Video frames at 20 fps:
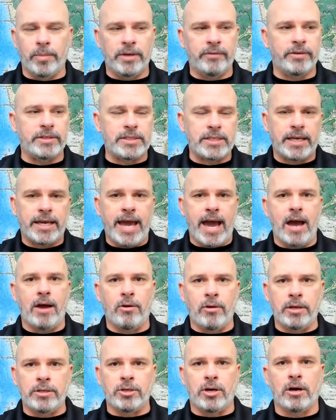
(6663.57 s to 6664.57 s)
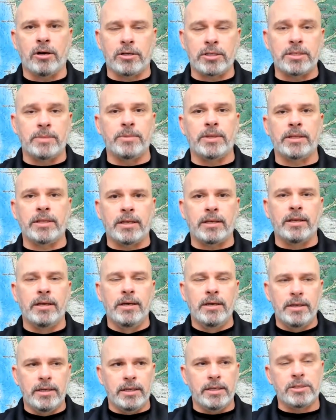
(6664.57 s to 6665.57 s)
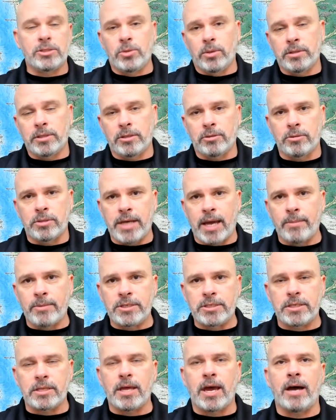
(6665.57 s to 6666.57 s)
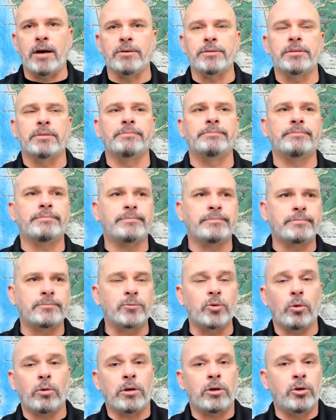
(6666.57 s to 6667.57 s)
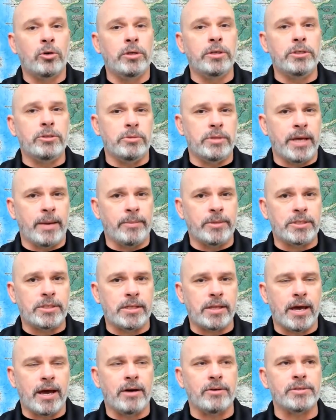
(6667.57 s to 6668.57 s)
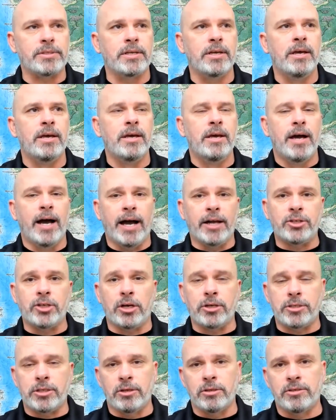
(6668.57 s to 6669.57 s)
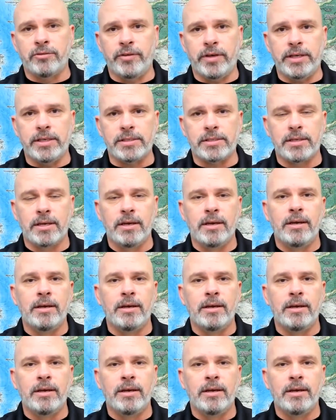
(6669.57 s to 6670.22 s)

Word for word: But if it's a cat or a dog or something that is going to do damage to the house or could do damage to the house, I charge those fees.